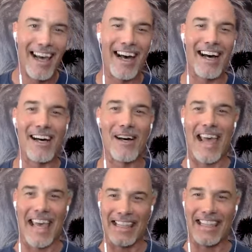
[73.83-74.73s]
Uh,
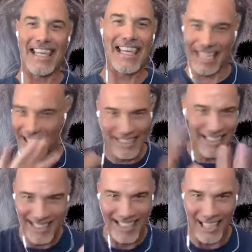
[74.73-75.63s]
and then
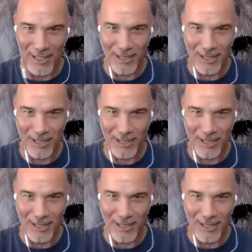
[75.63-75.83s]
here's